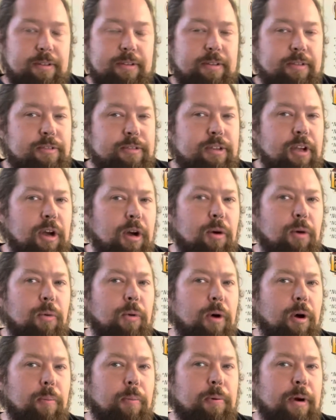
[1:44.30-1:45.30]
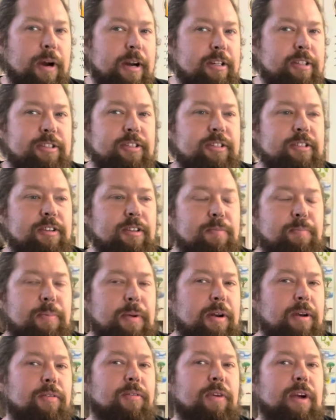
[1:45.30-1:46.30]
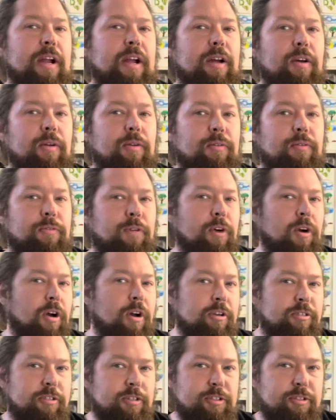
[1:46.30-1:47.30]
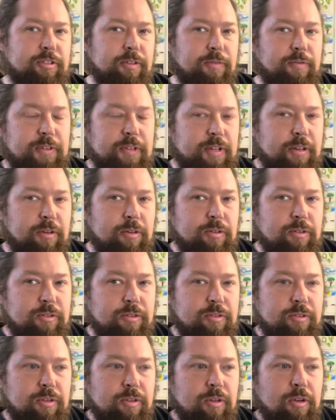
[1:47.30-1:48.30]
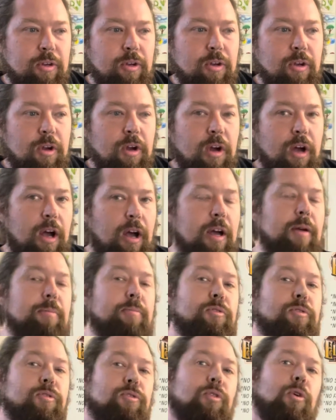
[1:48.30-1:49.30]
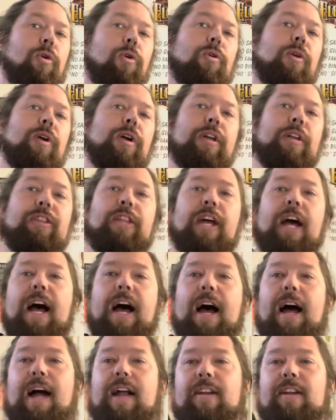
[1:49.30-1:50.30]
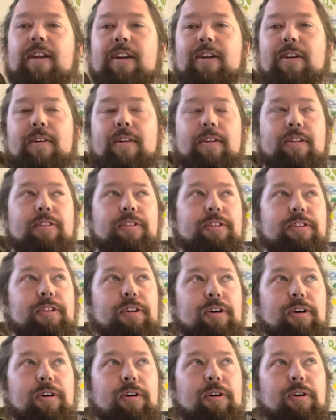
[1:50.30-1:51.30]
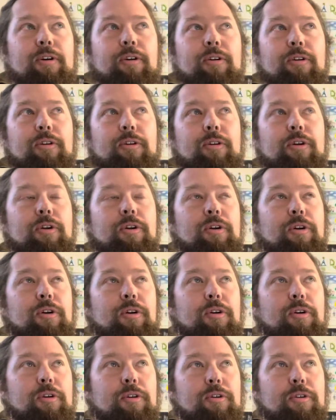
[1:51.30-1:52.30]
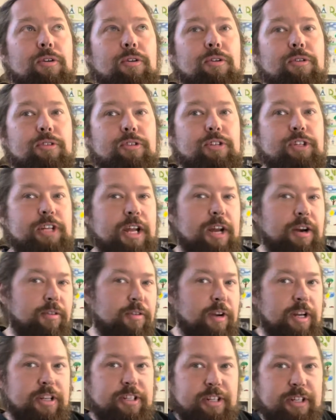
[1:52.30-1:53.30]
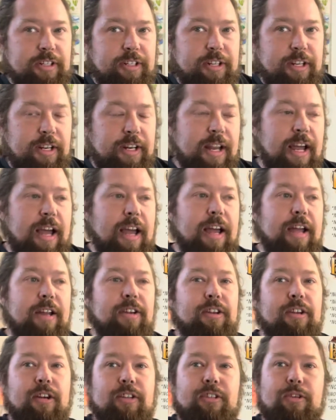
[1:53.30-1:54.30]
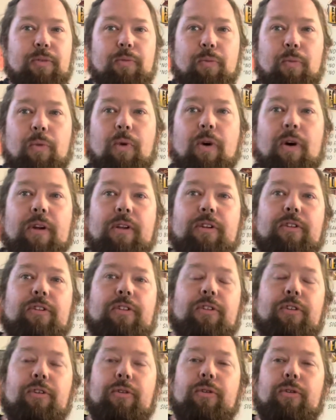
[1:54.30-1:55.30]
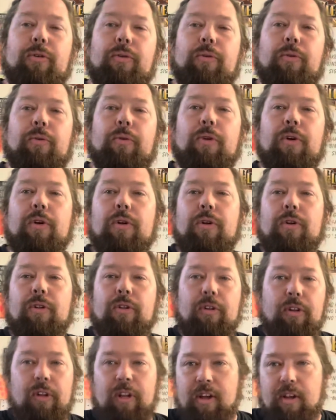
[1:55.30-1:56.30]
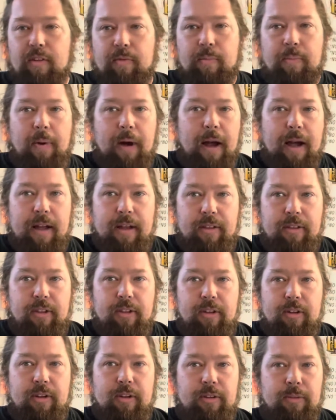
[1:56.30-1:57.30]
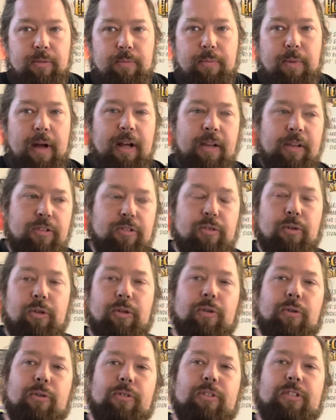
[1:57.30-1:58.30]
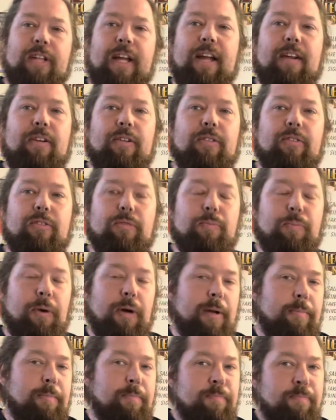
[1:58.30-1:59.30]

So apprentices have been around for hundreds of years. I'm sorry that the generation today doesn't want to live by the by historical standards, but